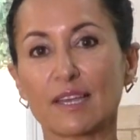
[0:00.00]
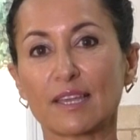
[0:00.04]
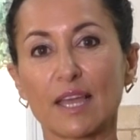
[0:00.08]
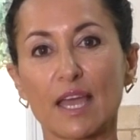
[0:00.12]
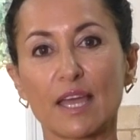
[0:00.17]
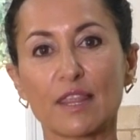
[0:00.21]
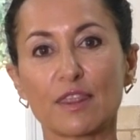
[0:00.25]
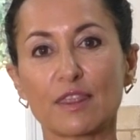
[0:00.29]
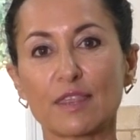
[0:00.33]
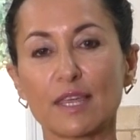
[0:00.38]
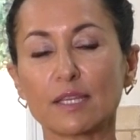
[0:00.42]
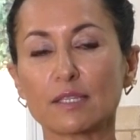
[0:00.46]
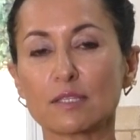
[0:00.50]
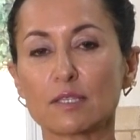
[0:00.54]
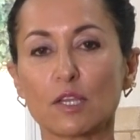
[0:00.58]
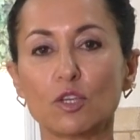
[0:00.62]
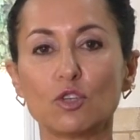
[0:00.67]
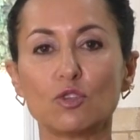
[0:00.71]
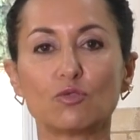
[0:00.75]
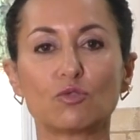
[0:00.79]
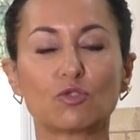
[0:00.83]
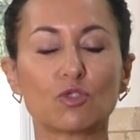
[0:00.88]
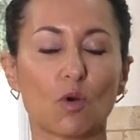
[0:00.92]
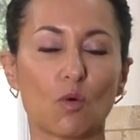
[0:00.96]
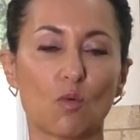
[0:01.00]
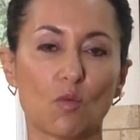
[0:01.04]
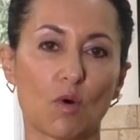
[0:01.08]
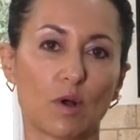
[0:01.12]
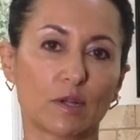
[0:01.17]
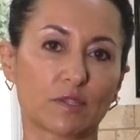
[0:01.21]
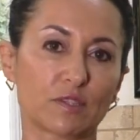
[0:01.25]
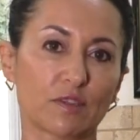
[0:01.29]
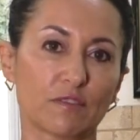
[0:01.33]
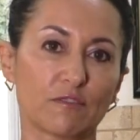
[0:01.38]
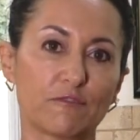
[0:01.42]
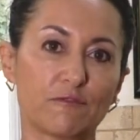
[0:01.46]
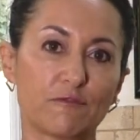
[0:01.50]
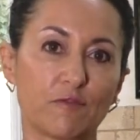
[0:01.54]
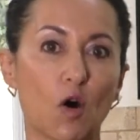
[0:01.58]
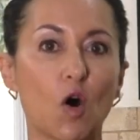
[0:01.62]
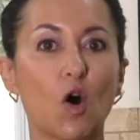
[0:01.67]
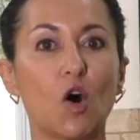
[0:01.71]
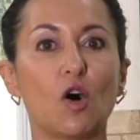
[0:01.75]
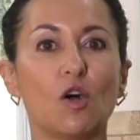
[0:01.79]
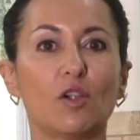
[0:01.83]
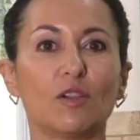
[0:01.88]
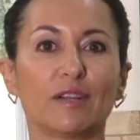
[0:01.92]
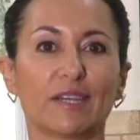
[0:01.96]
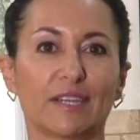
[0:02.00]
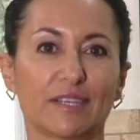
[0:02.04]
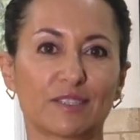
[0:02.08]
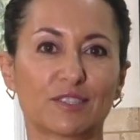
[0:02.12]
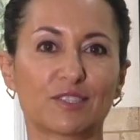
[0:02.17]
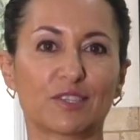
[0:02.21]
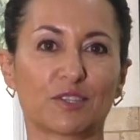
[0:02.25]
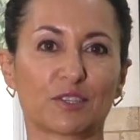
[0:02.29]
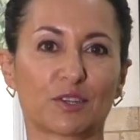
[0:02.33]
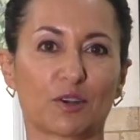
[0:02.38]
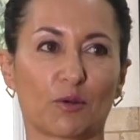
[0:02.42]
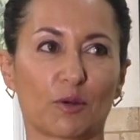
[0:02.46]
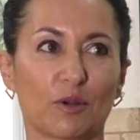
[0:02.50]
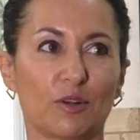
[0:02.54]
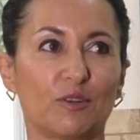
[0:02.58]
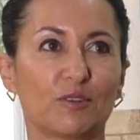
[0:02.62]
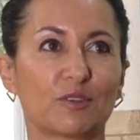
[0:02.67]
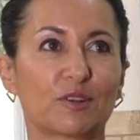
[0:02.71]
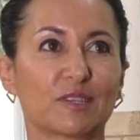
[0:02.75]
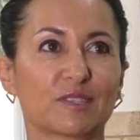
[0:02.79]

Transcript: Again, things that you don't want to fall into the grill,